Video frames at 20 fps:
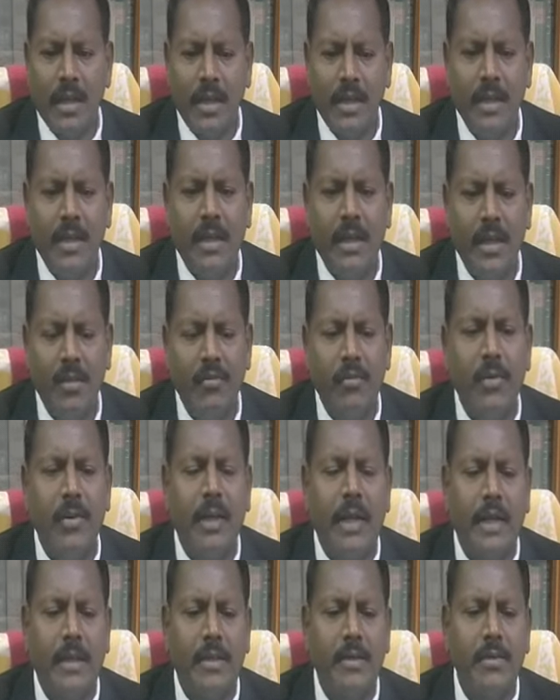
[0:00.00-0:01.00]
any helpful
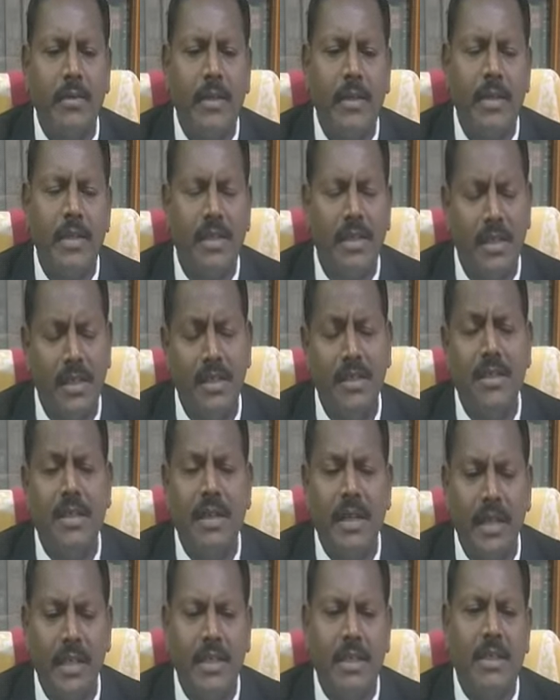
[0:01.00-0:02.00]
activities since
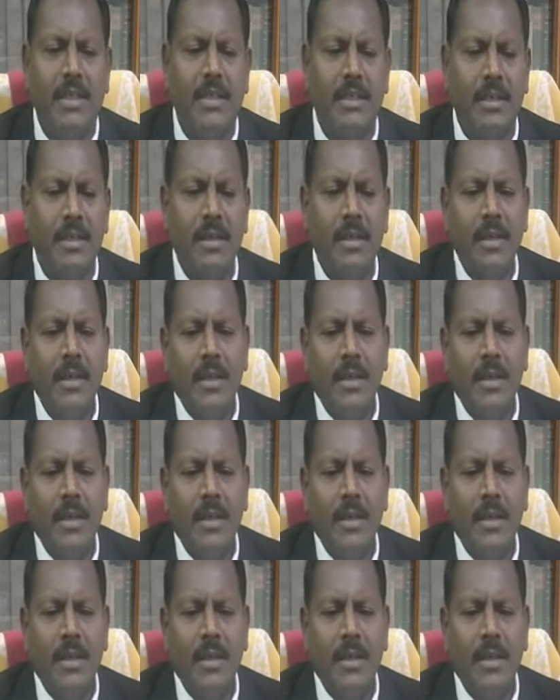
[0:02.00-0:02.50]
ages.